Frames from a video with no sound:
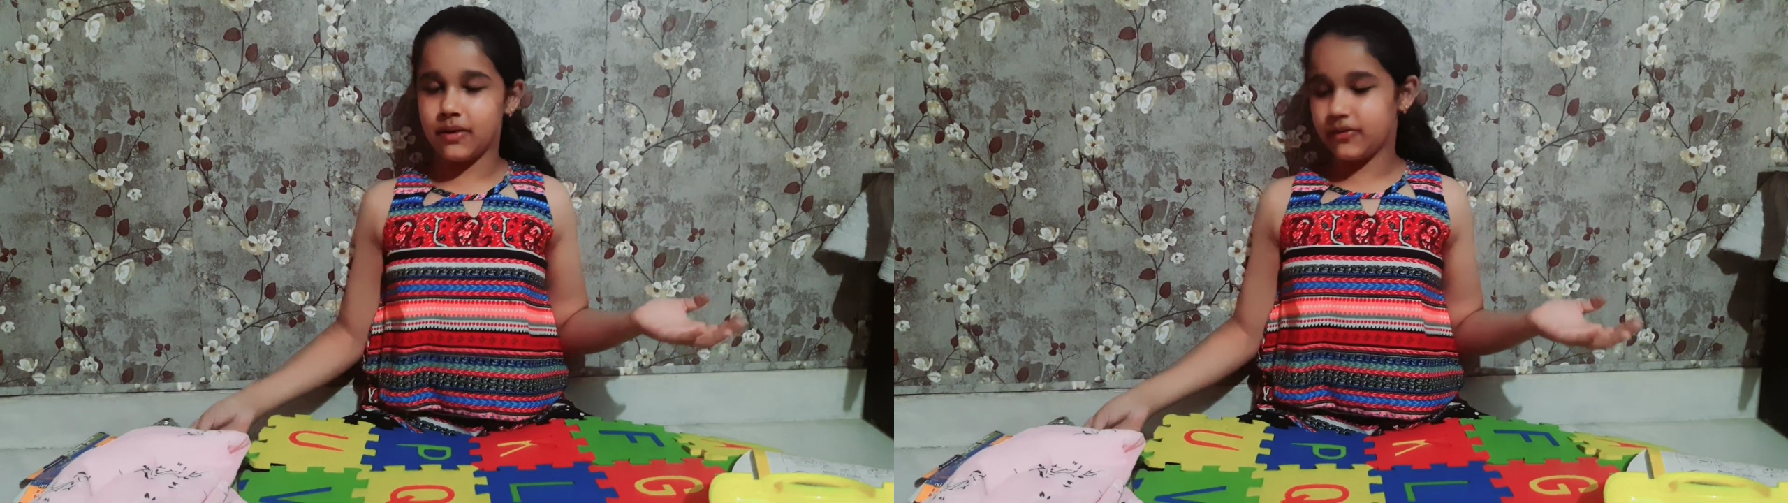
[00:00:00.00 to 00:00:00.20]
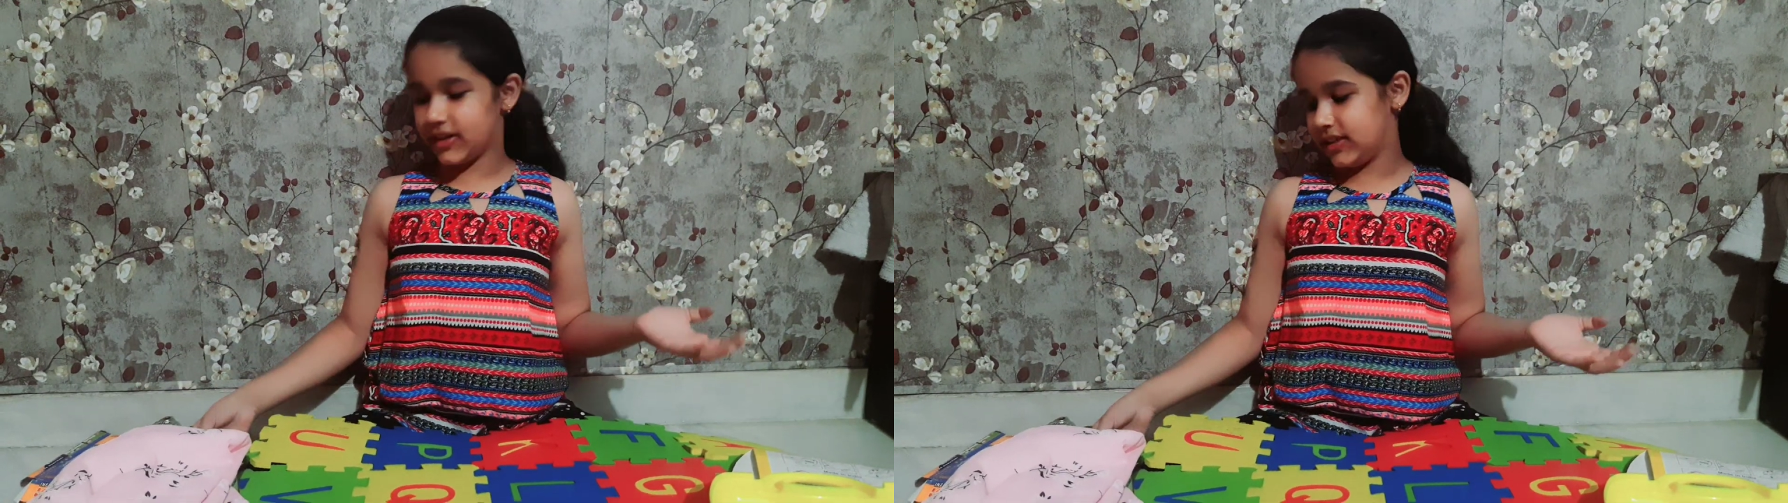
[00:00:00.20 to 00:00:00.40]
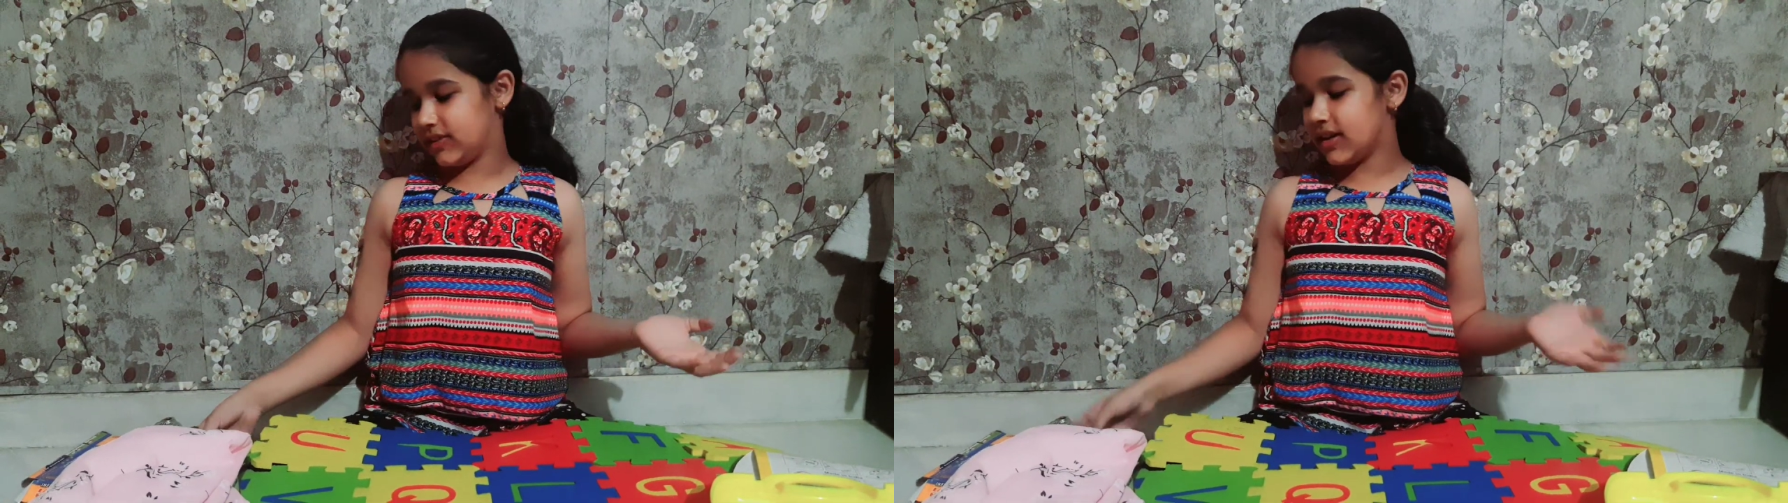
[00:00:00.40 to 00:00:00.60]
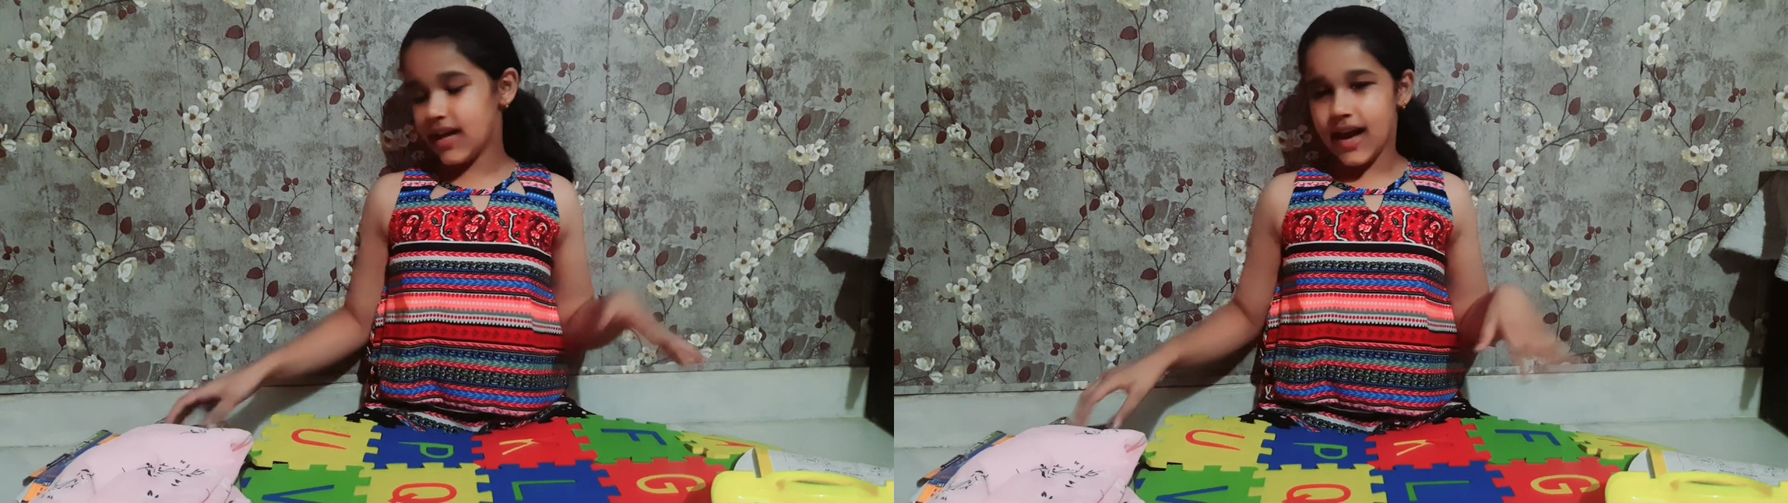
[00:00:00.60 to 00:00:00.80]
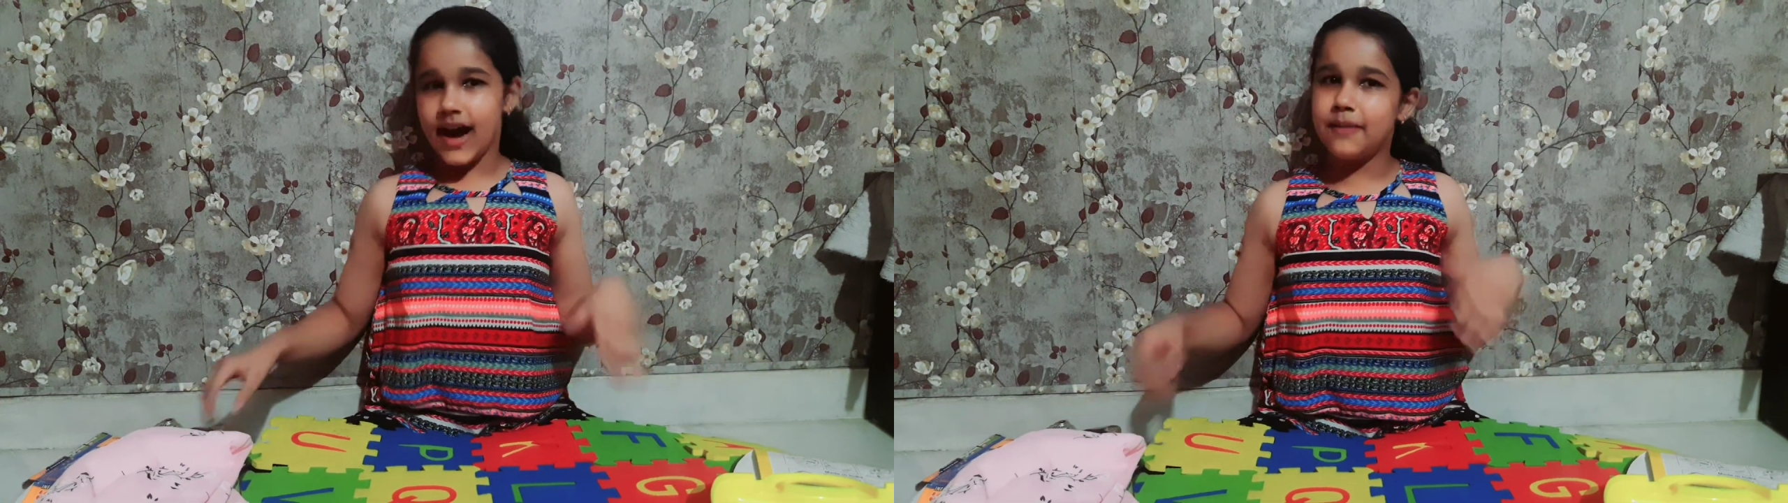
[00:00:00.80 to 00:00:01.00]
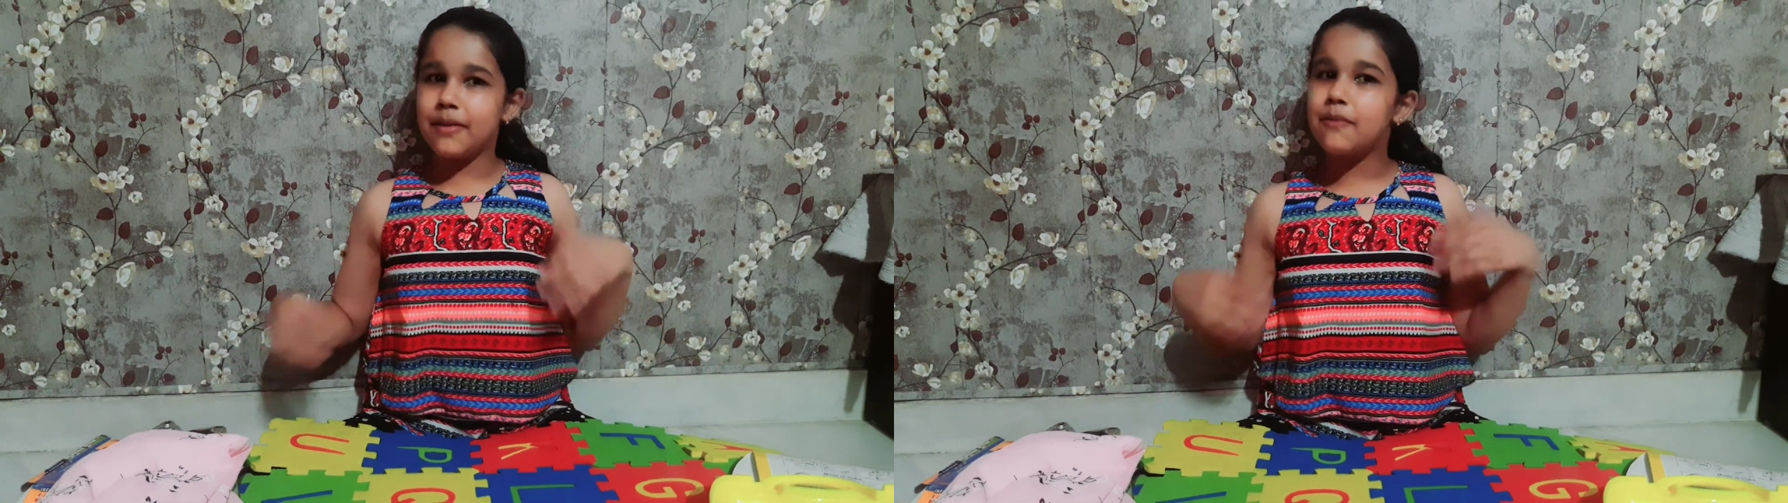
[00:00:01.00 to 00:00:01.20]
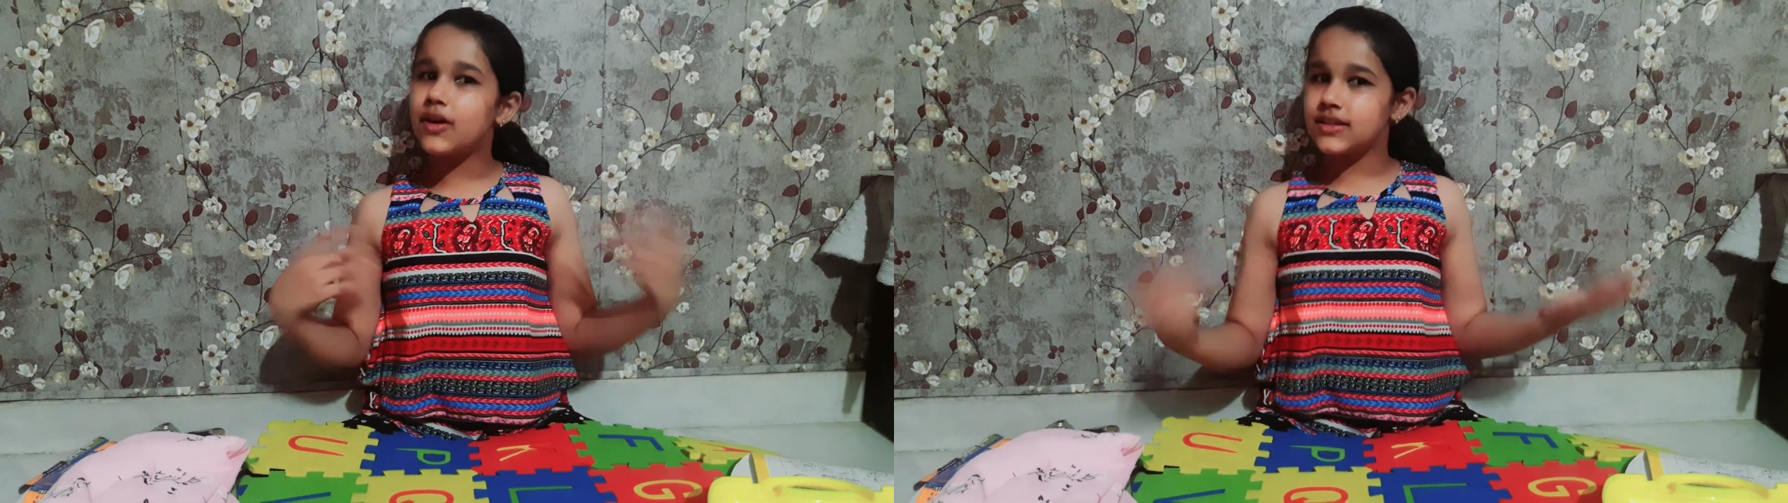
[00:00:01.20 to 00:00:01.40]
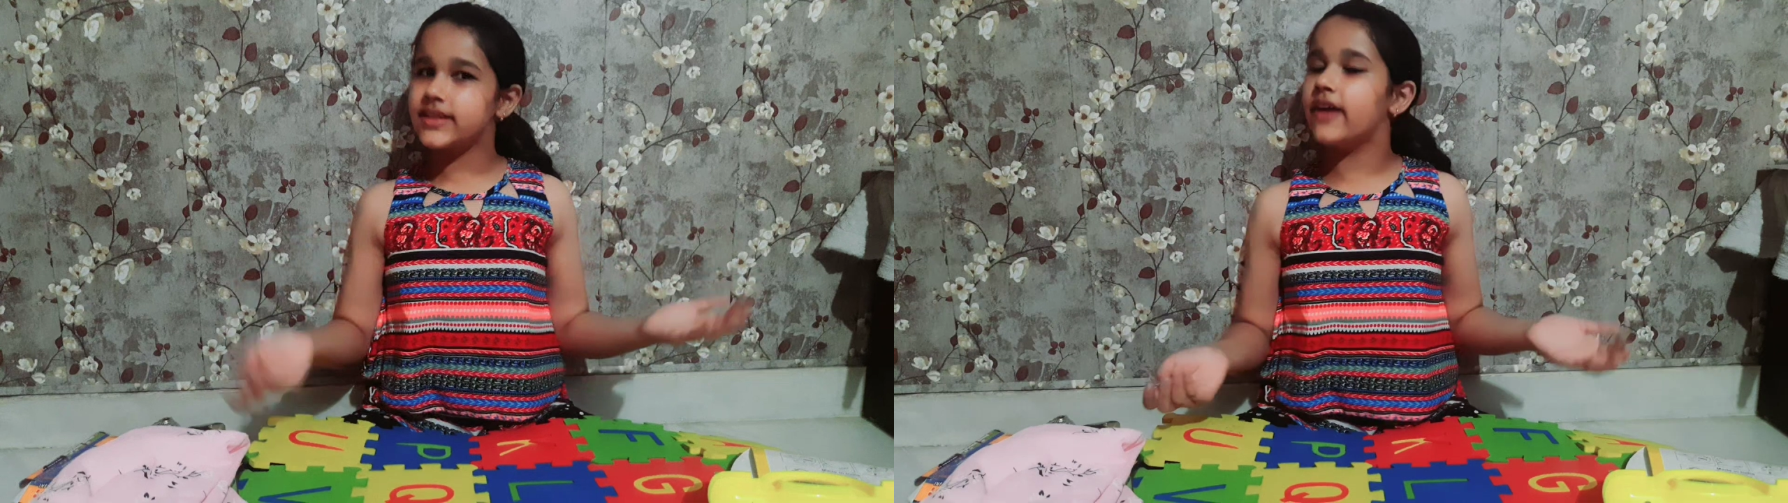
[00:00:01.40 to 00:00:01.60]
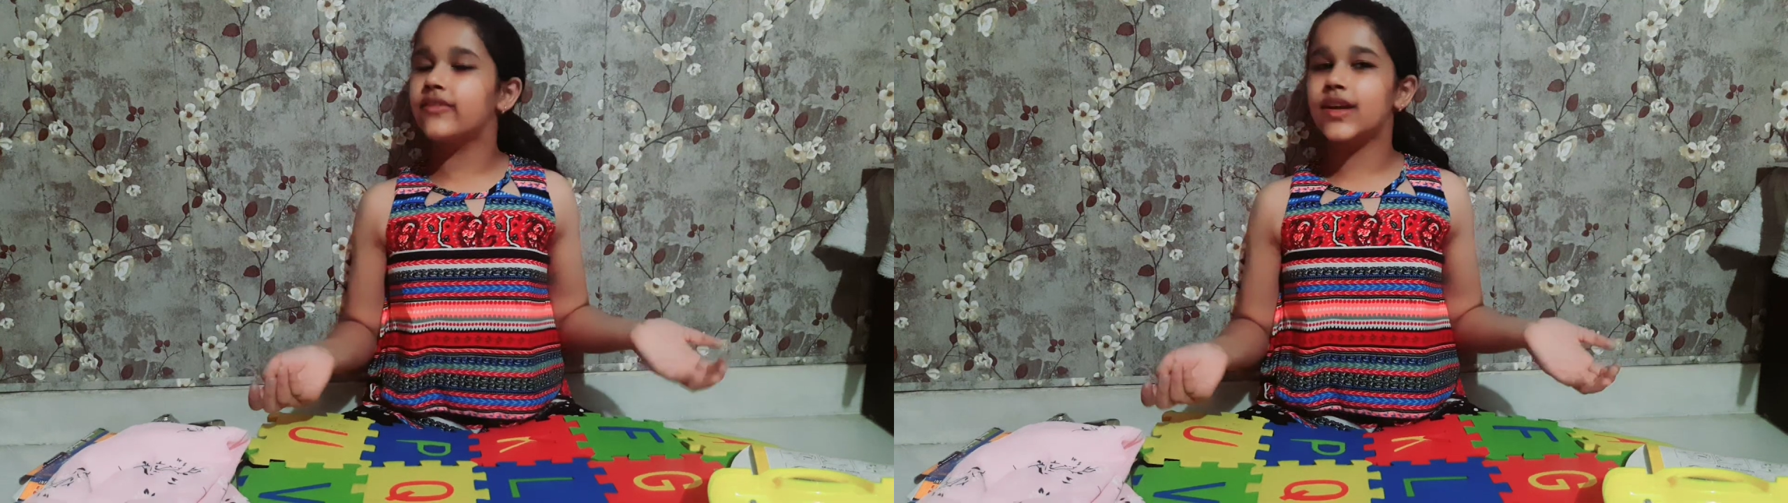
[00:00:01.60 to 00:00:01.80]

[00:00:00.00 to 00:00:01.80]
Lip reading: video, and my Mossy have